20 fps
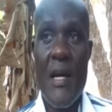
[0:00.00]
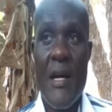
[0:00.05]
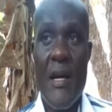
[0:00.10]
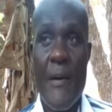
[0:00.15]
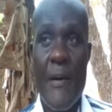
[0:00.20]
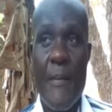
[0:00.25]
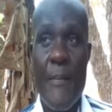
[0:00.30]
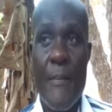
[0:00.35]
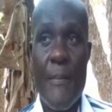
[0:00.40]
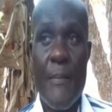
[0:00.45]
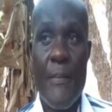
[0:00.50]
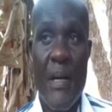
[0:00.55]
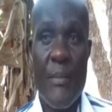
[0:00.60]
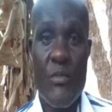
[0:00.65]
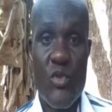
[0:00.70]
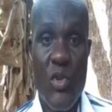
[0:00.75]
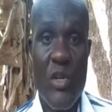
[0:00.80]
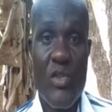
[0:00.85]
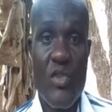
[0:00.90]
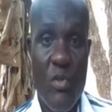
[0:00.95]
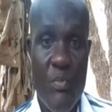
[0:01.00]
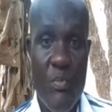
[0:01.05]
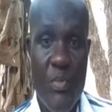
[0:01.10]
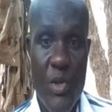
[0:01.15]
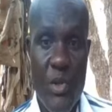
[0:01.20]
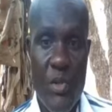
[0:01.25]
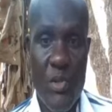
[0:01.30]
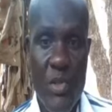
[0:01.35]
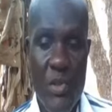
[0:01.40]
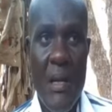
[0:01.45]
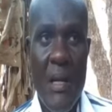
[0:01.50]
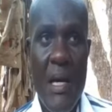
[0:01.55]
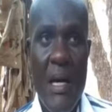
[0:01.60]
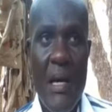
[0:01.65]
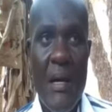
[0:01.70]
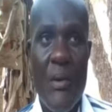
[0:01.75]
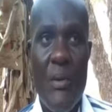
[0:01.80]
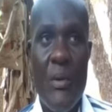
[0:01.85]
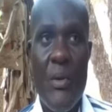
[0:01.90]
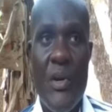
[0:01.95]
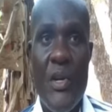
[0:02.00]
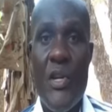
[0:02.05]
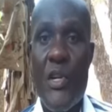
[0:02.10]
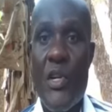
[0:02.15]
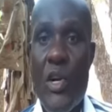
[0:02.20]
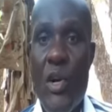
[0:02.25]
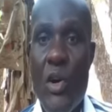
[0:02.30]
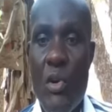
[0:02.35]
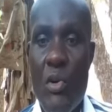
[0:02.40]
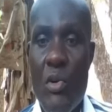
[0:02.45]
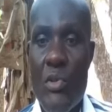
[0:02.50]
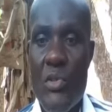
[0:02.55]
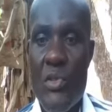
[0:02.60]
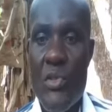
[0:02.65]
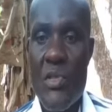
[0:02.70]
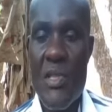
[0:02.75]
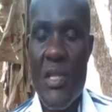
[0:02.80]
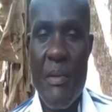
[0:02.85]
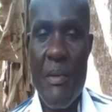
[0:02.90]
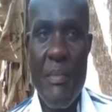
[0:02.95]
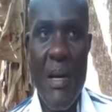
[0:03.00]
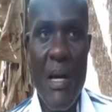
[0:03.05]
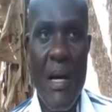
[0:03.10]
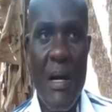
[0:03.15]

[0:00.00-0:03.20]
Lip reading: I'm trying to build. Now, he called them